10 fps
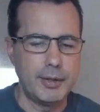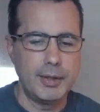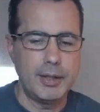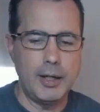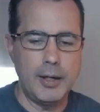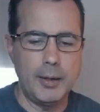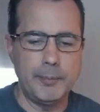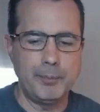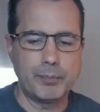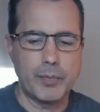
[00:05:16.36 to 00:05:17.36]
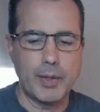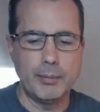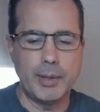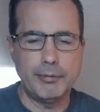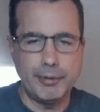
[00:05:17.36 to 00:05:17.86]
Um,
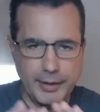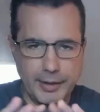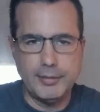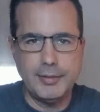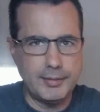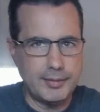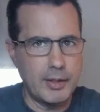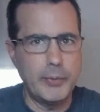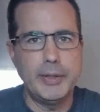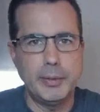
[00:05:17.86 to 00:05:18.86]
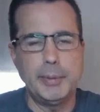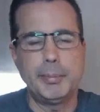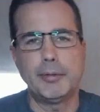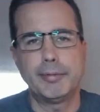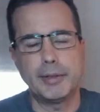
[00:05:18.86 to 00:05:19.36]
but for this, it's going to be
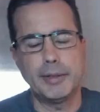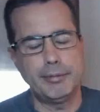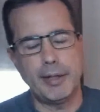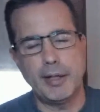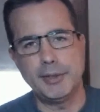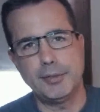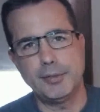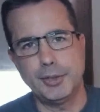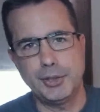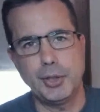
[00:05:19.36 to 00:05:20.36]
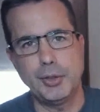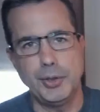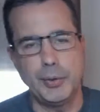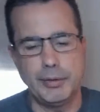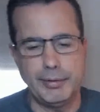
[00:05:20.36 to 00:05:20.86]
perfectly fine just to show
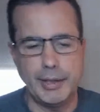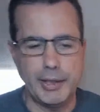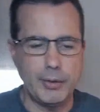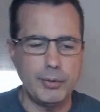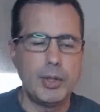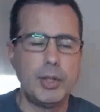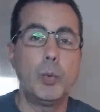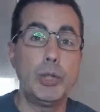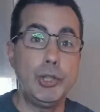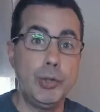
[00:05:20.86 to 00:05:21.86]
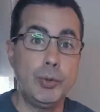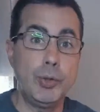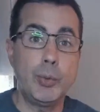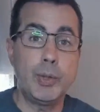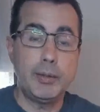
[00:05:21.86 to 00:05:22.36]
you in the video. When you
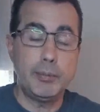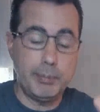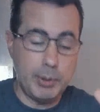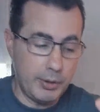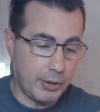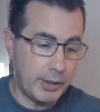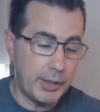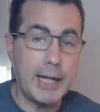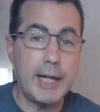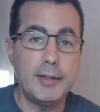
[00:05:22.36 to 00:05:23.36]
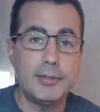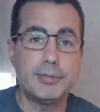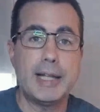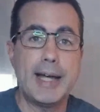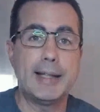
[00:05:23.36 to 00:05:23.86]
do it, put it on a nice
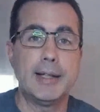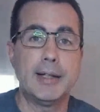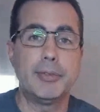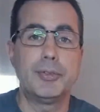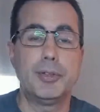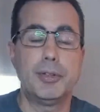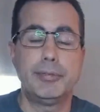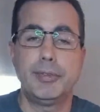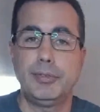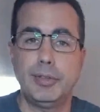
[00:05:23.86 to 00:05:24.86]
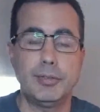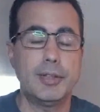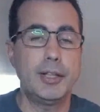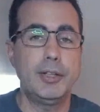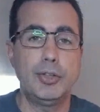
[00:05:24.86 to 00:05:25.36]
flat level surface, just
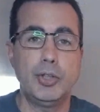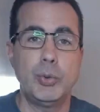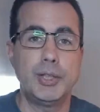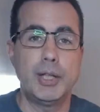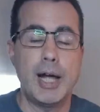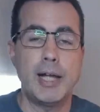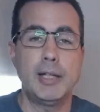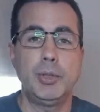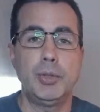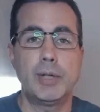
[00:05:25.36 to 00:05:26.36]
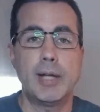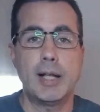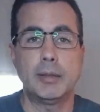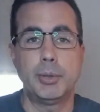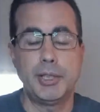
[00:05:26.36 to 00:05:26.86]
like you're doing it in I M U
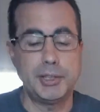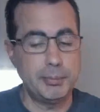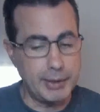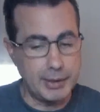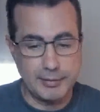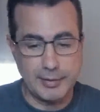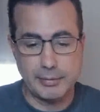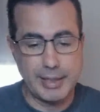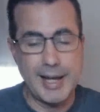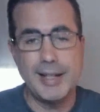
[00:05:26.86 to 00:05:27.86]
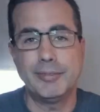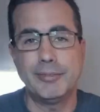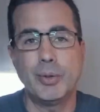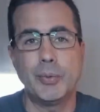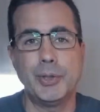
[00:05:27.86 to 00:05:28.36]
calibration, because that's kind of
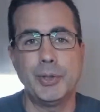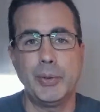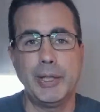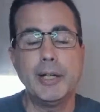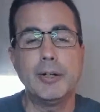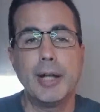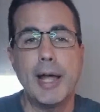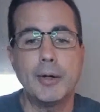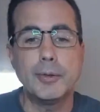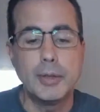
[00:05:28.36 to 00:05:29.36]
what we're doing here now.